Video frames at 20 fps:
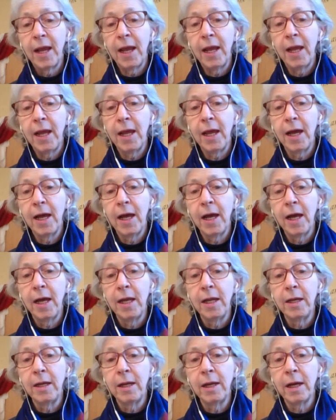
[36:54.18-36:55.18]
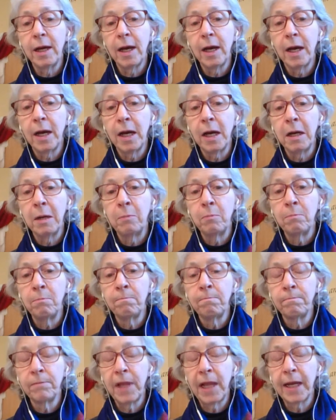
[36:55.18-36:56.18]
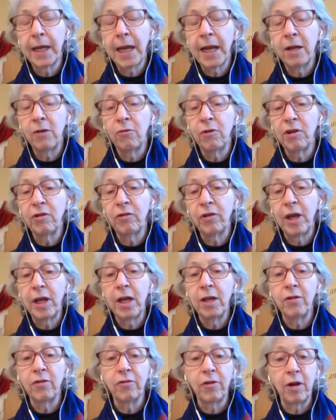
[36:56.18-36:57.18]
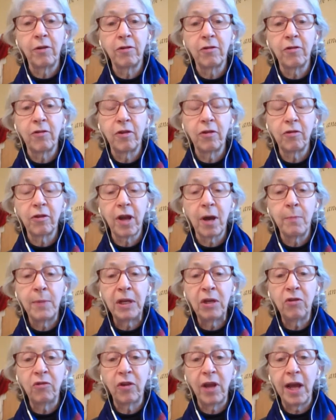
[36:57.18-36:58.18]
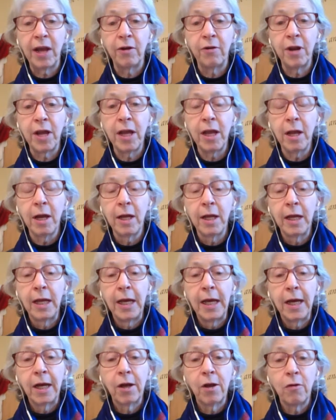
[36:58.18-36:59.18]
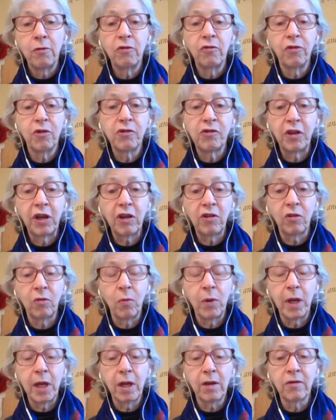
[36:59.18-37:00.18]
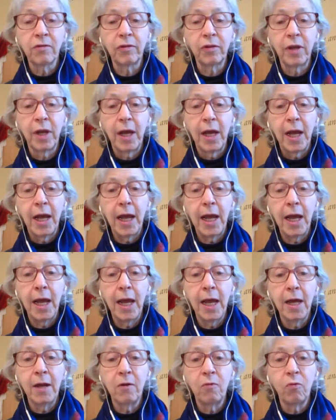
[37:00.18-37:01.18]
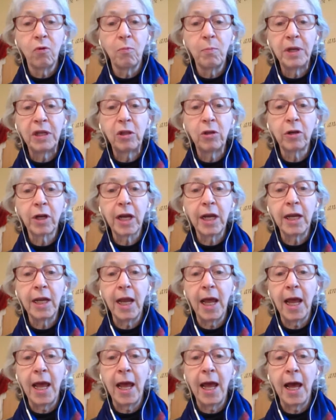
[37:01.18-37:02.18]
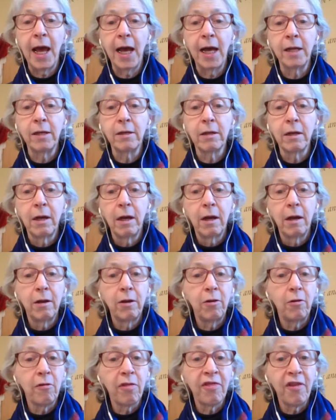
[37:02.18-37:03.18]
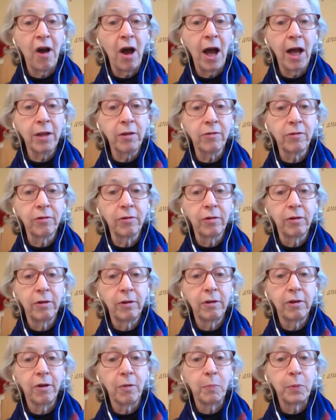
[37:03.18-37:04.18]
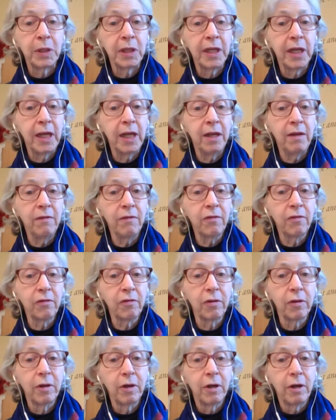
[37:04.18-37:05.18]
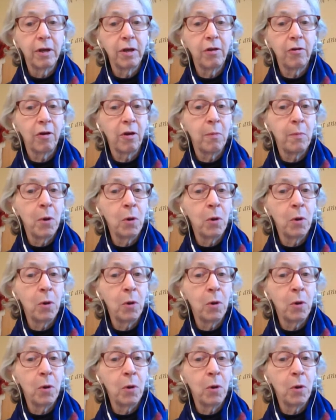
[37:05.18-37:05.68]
And like Andrea said, it starts this coming Saturday, goes for 6 weeks. And we'll be looking at your thoughts, your beliefs, your